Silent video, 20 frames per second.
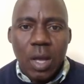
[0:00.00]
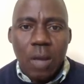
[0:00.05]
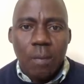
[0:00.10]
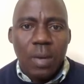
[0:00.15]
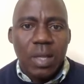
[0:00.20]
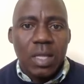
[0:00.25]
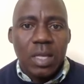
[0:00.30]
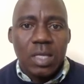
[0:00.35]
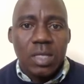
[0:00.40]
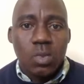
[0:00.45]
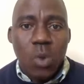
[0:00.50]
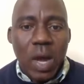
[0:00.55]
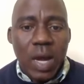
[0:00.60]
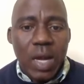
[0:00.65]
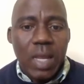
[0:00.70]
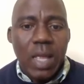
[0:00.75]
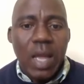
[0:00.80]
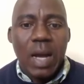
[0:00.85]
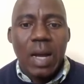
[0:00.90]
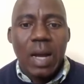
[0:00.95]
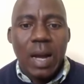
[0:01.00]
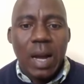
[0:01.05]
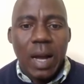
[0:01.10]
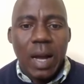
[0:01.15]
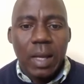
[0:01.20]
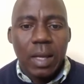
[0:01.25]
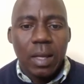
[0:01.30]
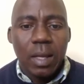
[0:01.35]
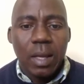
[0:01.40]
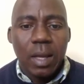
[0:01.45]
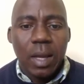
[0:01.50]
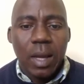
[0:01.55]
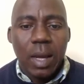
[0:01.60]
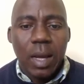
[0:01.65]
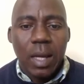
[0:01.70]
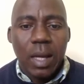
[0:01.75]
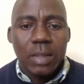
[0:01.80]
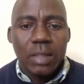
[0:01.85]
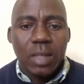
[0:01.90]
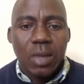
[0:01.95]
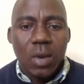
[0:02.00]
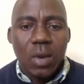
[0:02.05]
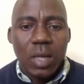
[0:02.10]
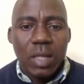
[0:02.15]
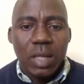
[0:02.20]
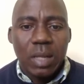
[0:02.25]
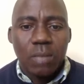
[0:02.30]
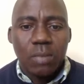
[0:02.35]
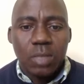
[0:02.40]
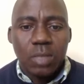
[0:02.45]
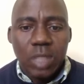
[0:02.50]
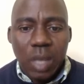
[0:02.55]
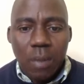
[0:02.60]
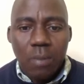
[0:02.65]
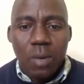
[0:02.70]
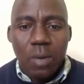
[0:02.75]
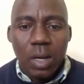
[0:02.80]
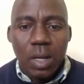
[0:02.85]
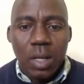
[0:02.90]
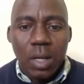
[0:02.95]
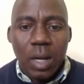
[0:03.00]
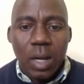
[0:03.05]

But there is one young guy, Tawanda Muchemwa,